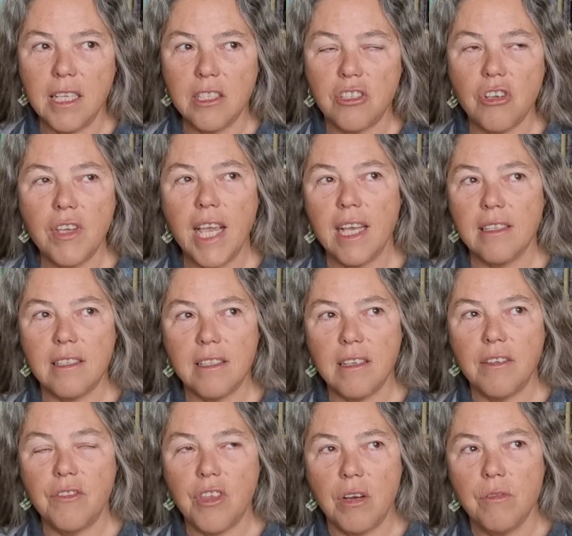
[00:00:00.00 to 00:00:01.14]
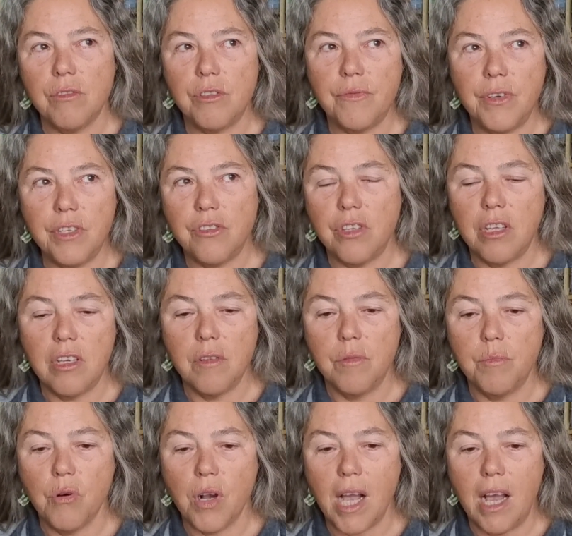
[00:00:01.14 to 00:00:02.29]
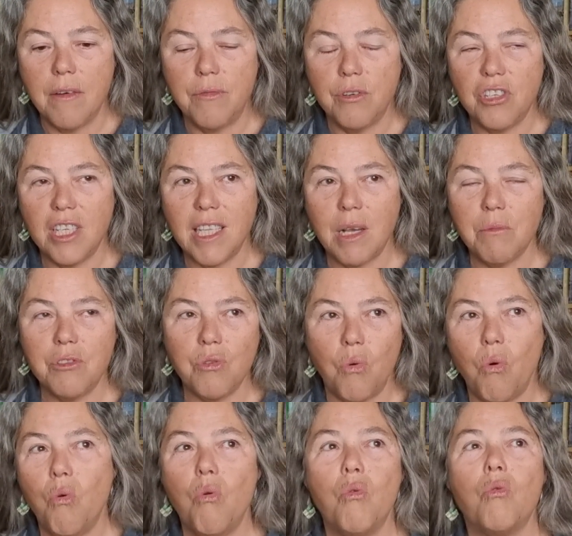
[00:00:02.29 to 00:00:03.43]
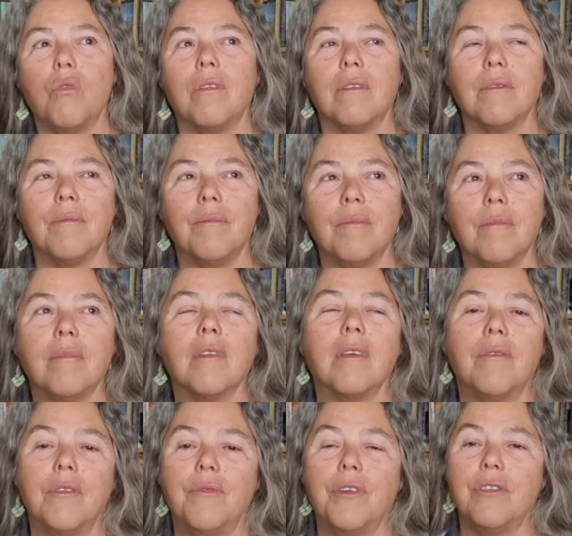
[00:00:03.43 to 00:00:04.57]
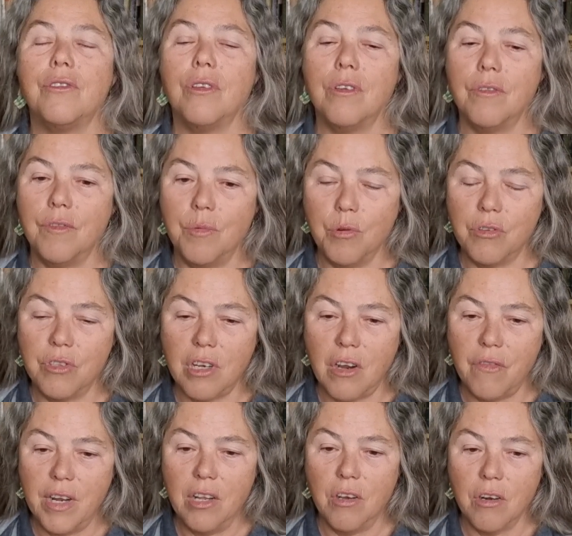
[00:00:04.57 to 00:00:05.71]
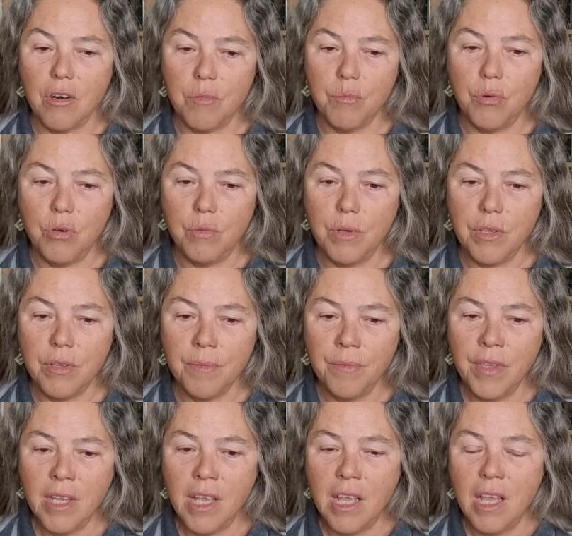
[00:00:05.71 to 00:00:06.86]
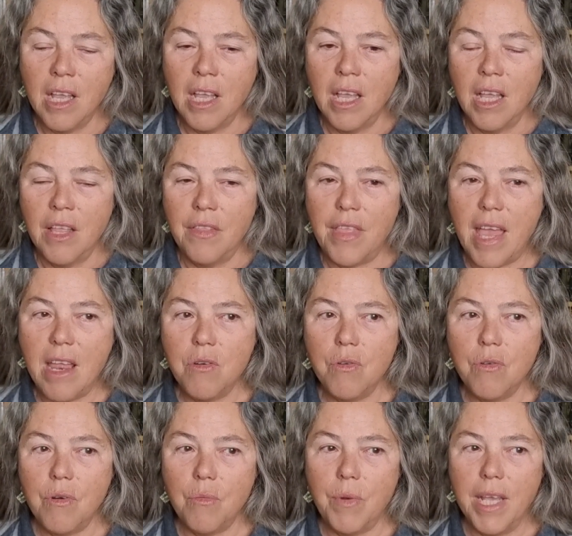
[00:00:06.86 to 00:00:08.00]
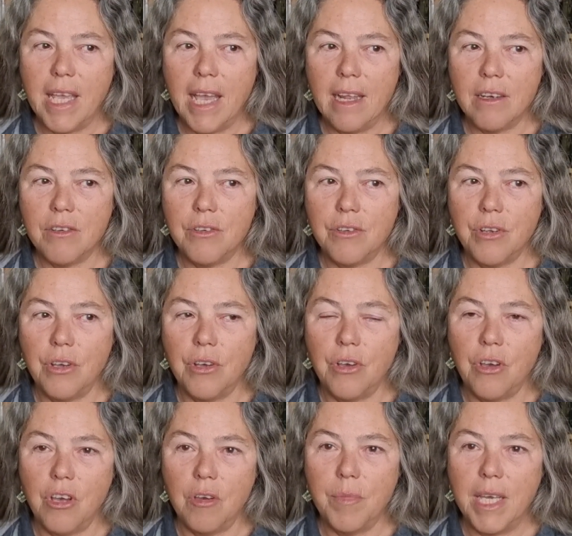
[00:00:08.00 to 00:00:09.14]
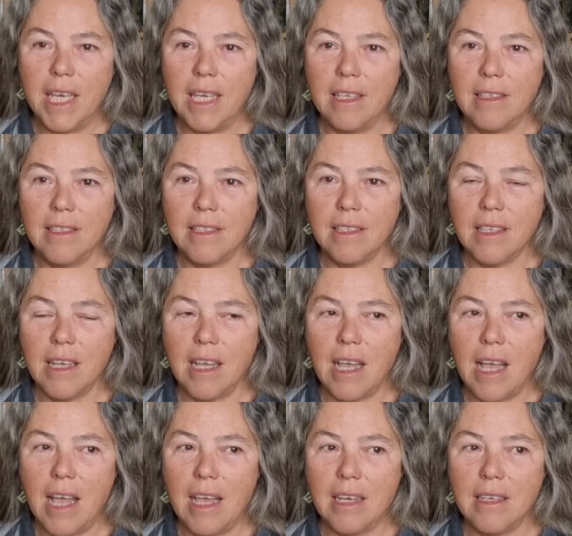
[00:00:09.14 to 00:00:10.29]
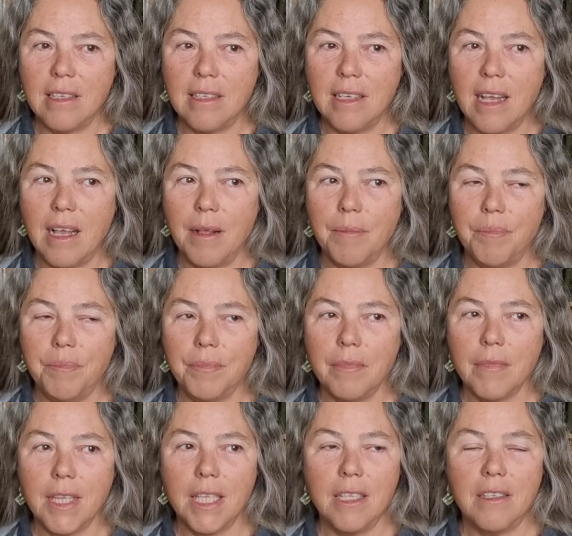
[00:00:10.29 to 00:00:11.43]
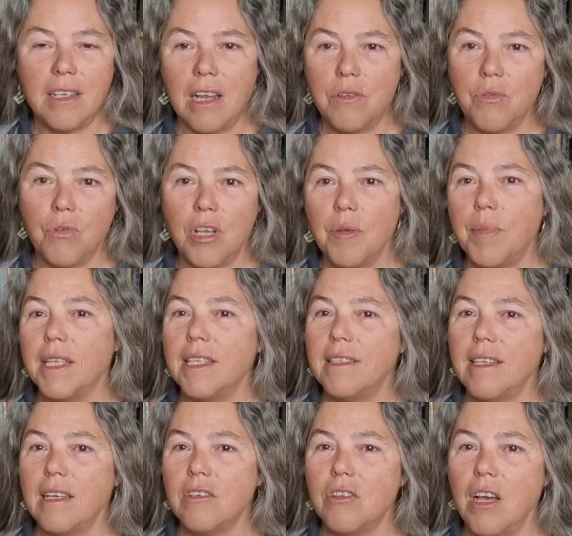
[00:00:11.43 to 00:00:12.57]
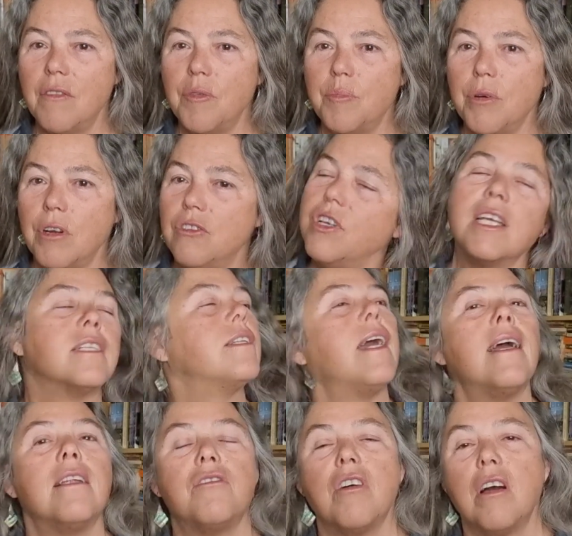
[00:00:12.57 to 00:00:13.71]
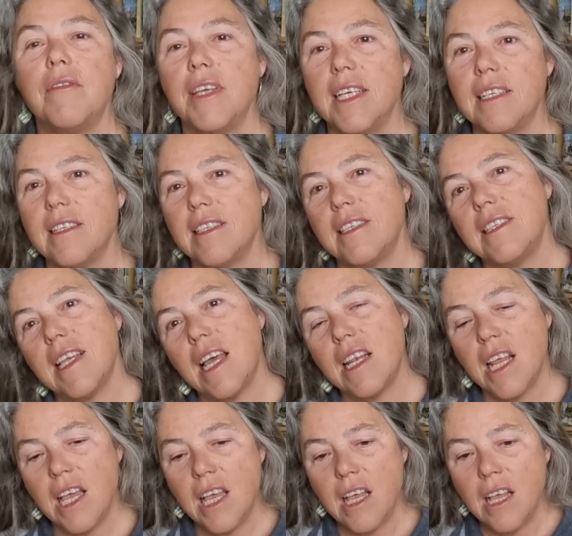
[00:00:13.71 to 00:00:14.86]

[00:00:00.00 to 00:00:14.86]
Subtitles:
So yes, those, first third of the book. Unfortunately, that was all of the first third of the book that I really got on board with. Then we get to Hermes and start talking about the Sundiver project and diving into the sun.